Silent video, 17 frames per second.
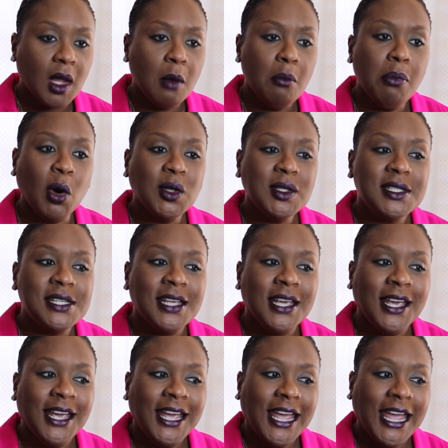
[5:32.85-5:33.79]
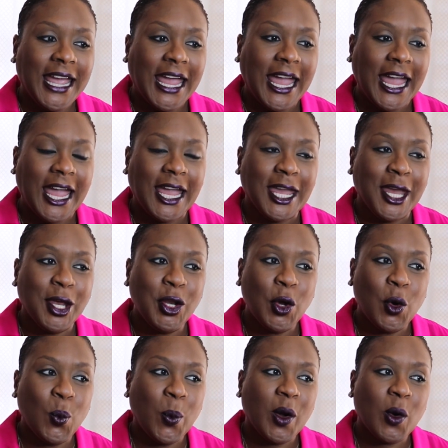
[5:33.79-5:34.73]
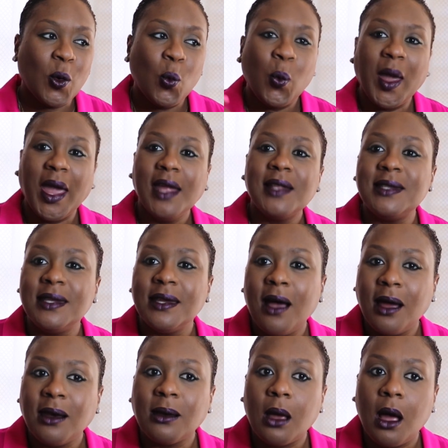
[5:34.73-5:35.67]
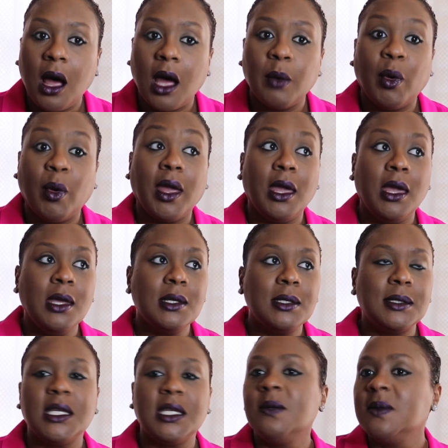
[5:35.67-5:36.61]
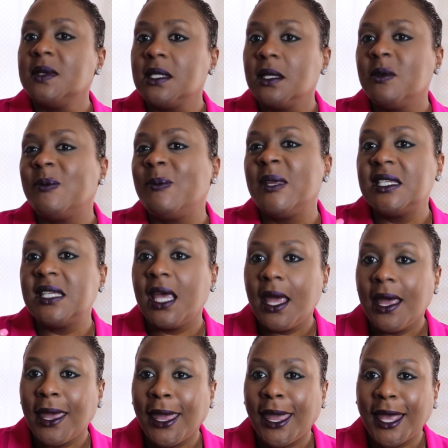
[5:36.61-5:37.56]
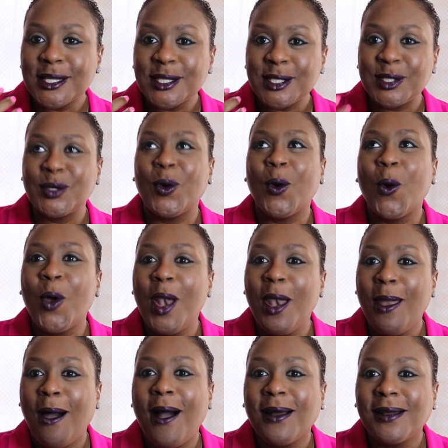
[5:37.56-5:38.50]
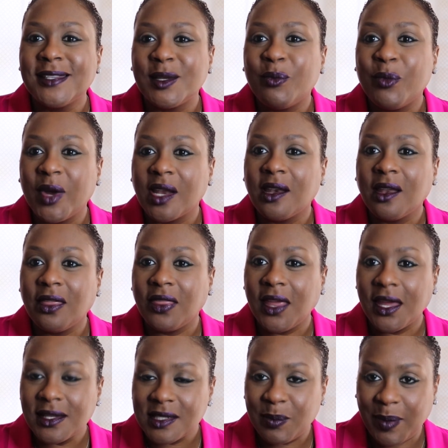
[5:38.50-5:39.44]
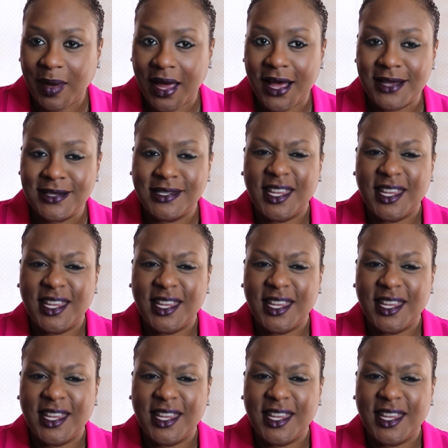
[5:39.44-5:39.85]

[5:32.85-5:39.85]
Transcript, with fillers: but you know, we're waiting on God, but he seems to be taking so long to bring the thing to pass.